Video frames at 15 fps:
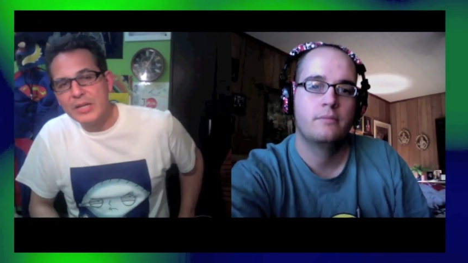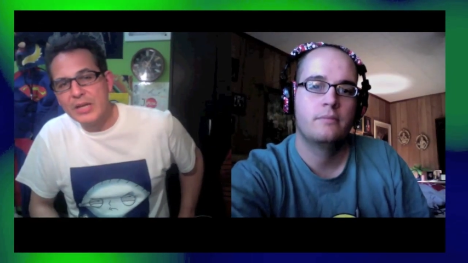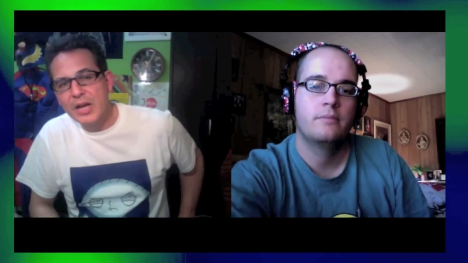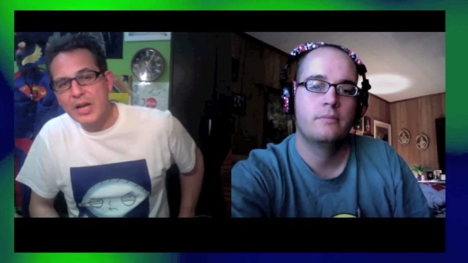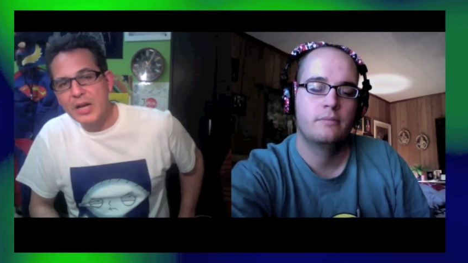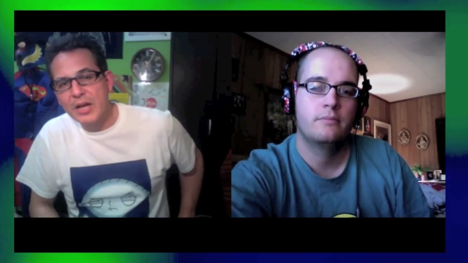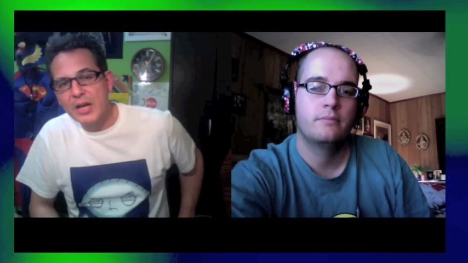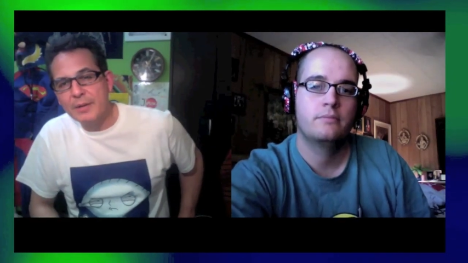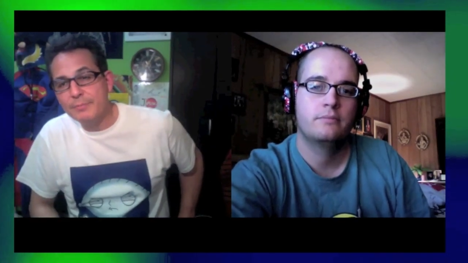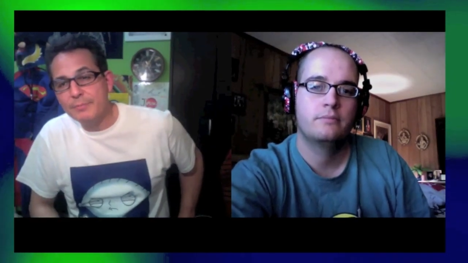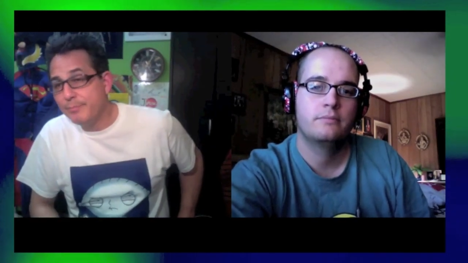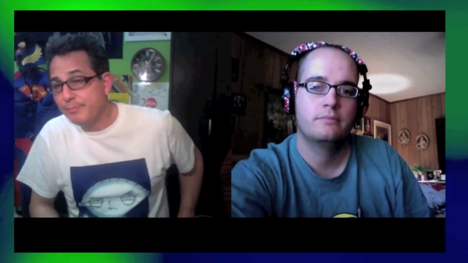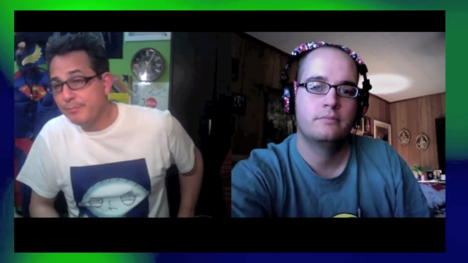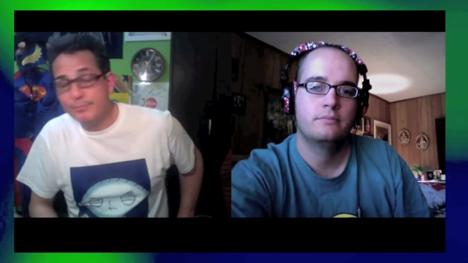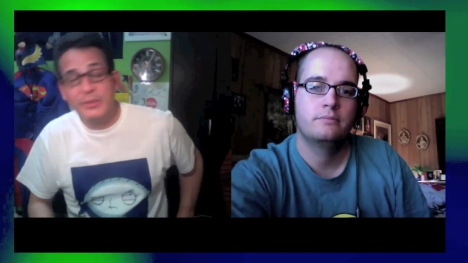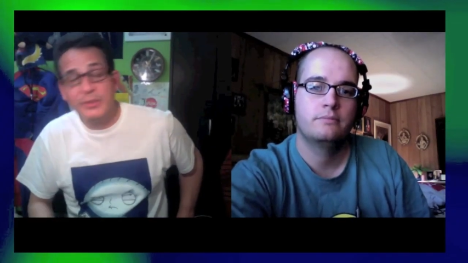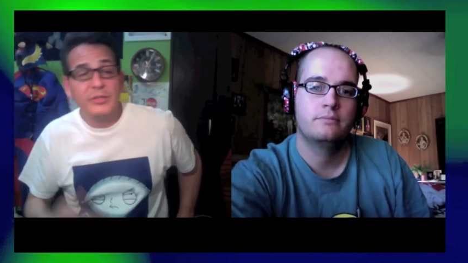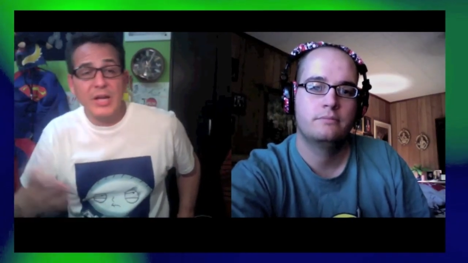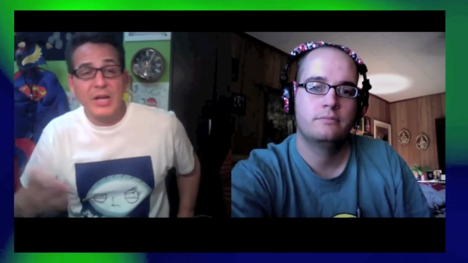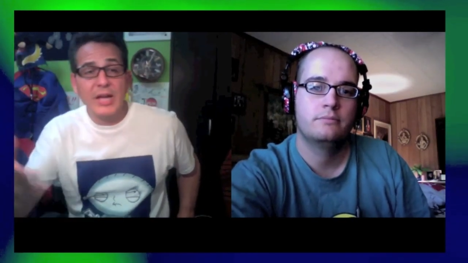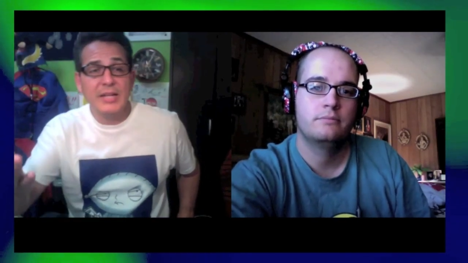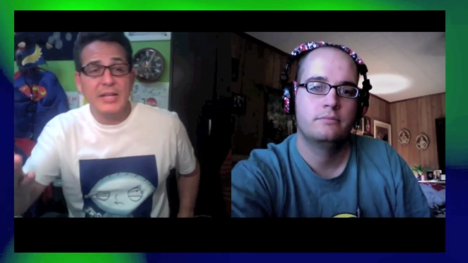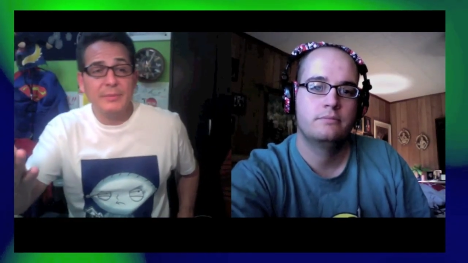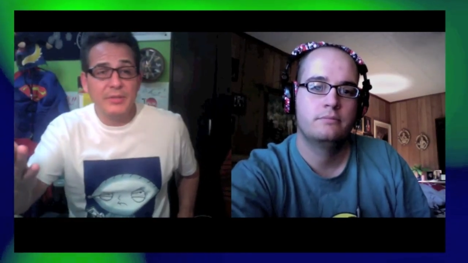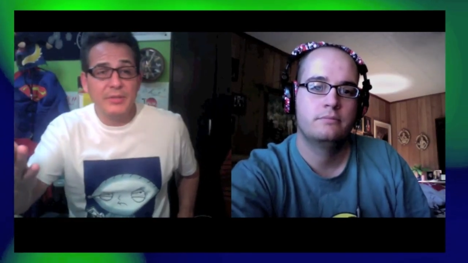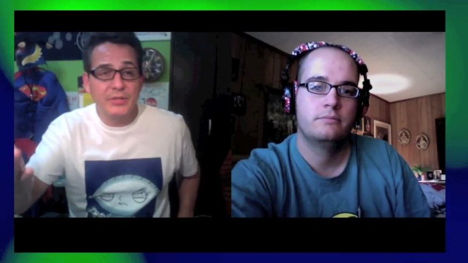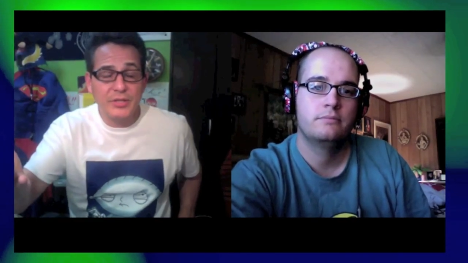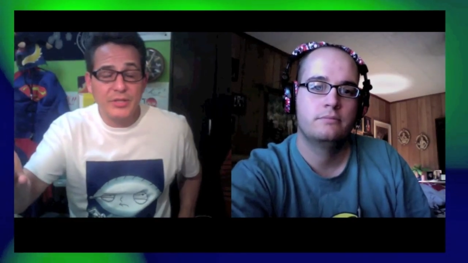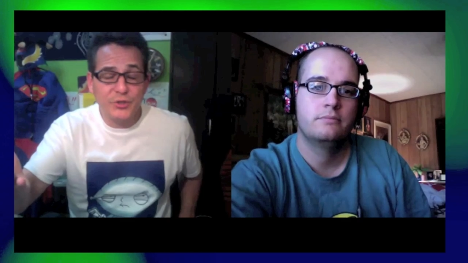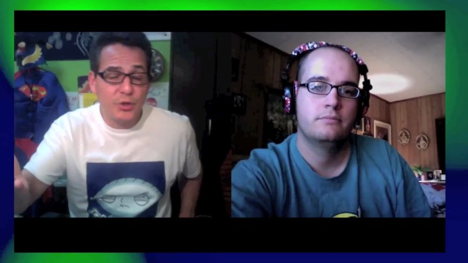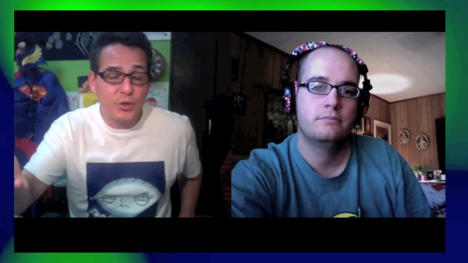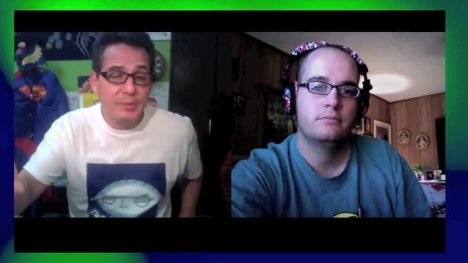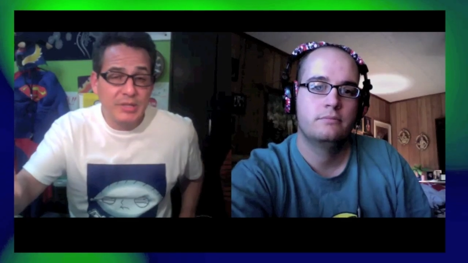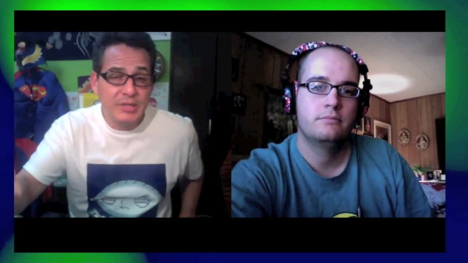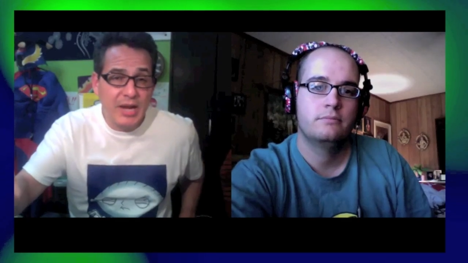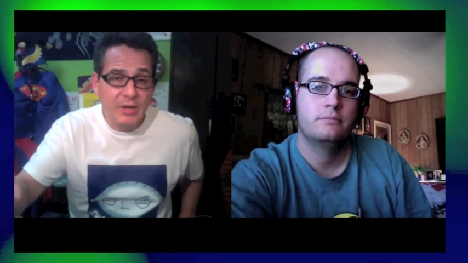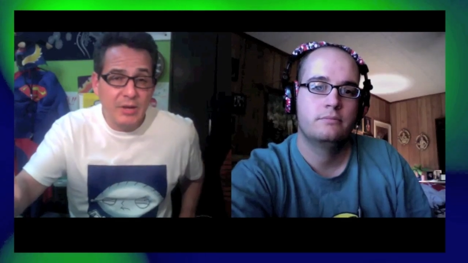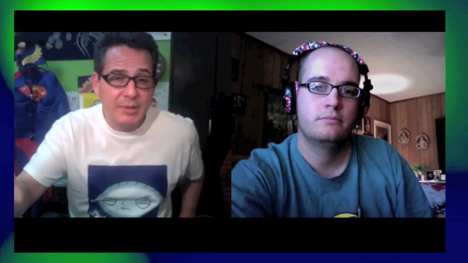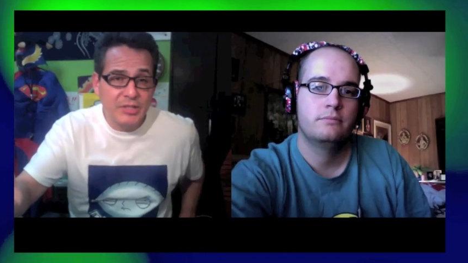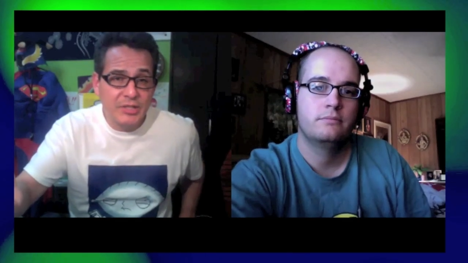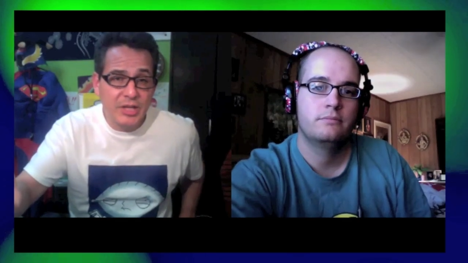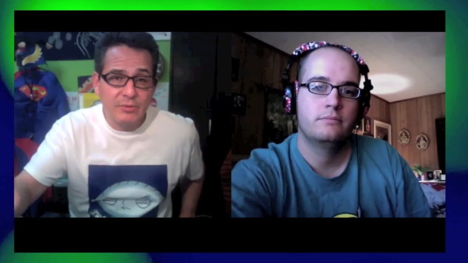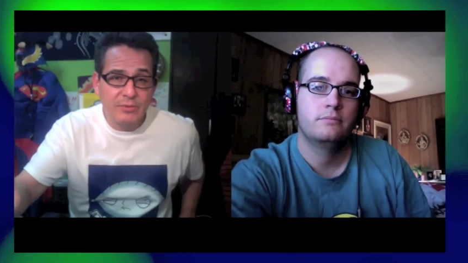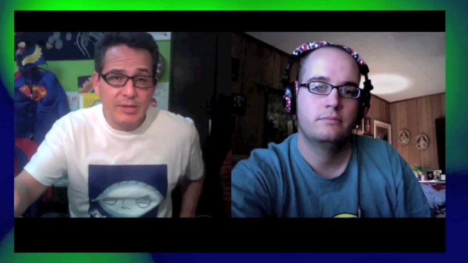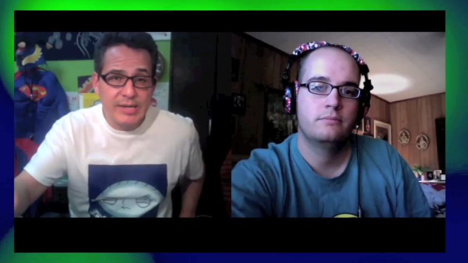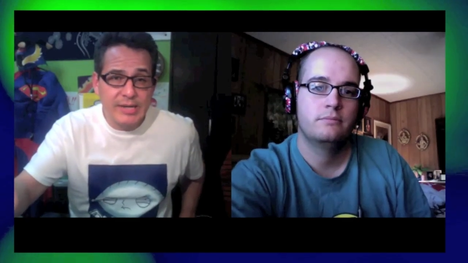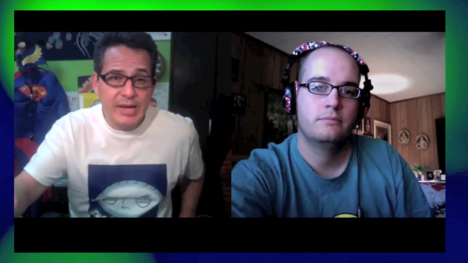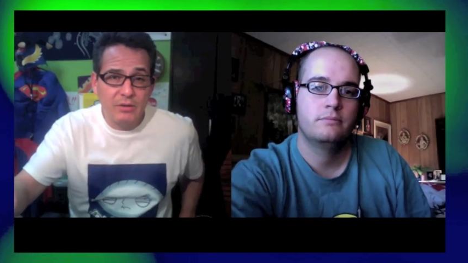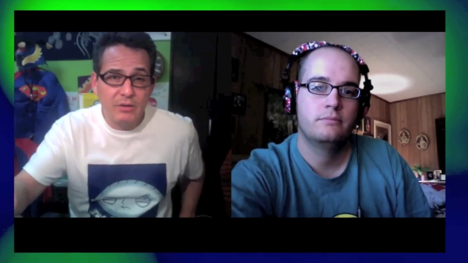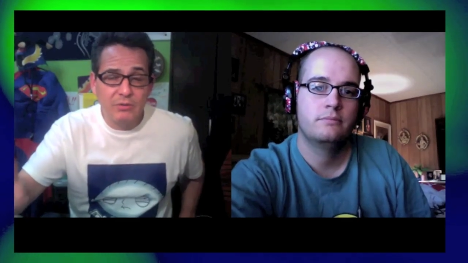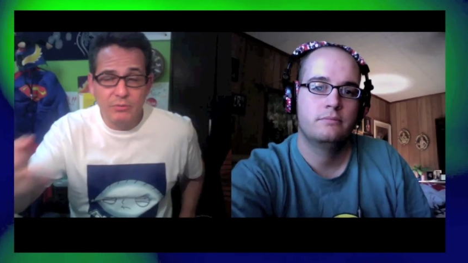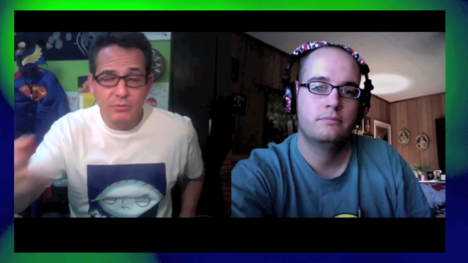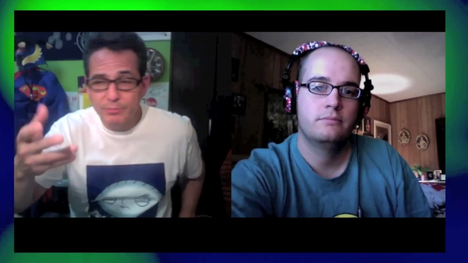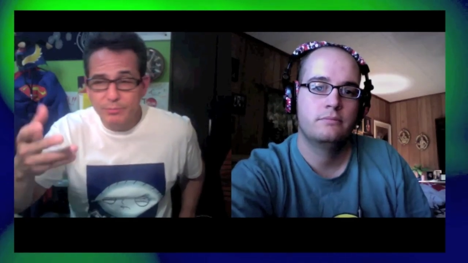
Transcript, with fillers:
Speaker 1: Um, there's a guy named, there's a German guy on my channel right now who